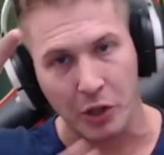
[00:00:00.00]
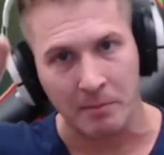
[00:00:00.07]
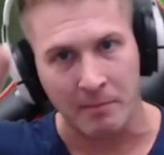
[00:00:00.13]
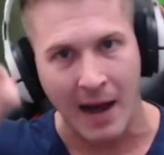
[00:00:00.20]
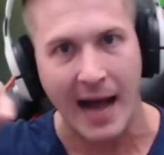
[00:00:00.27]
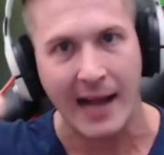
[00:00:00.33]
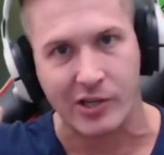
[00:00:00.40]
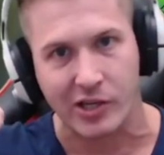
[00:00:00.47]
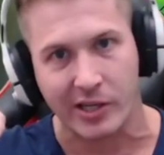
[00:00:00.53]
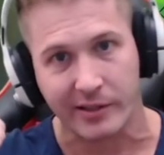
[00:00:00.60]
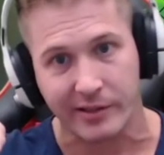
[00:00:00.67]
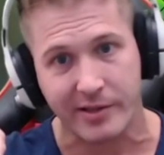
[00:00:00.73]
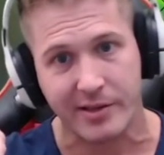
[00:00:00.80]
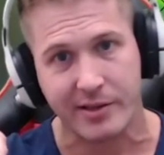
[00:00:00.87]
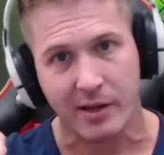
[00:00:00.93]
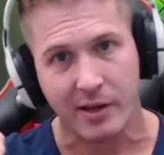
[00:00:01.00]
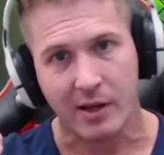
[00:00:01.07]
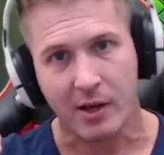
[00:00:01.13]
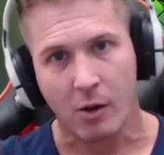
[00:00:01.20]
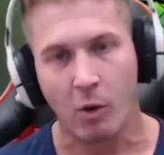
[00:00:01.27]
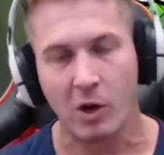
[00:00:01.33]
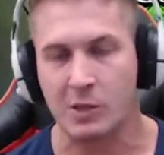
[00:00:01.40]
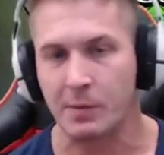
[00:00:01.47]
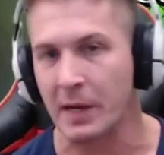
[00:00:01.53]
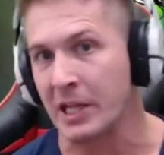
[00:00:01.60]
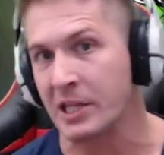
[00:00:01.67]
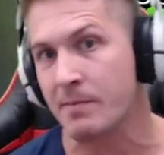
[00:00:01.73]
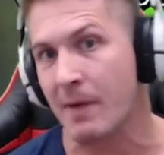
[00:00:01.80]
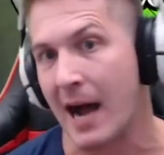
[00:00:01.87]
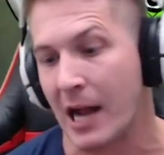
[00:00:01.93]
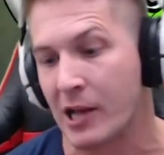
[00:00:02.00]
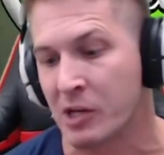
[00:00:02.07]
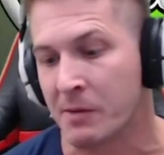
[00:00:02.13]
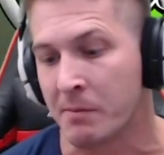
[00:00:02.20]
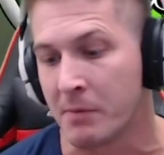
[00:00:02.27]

the Majins, which means Majin